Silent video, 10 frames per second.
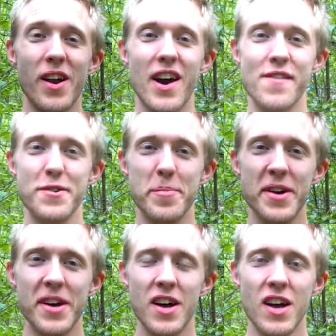novel,
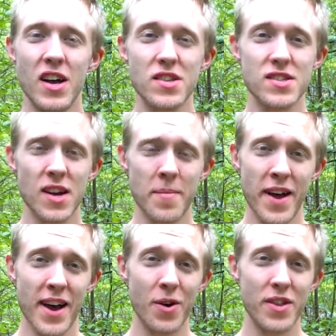but
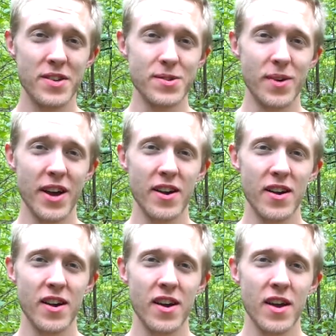somehow this
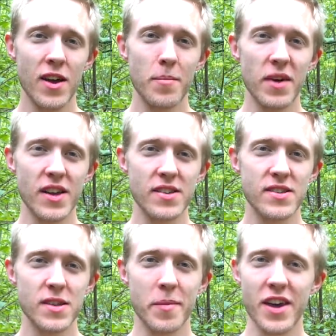writer makes
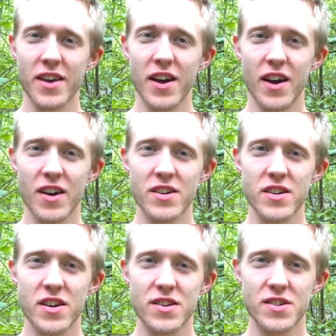the main
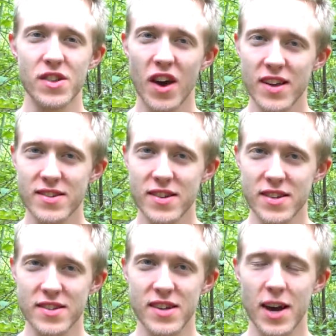character's thoughts on
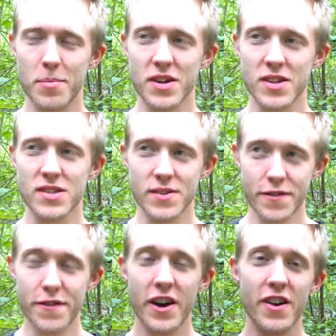these topics
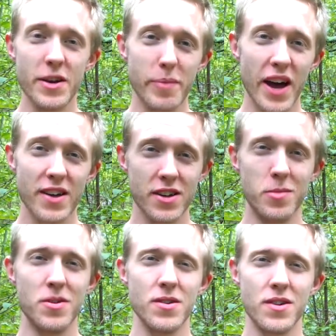very
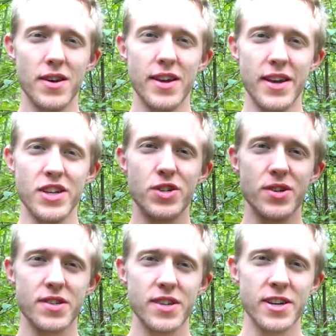palatable and
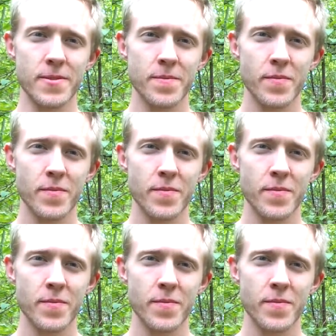interesting.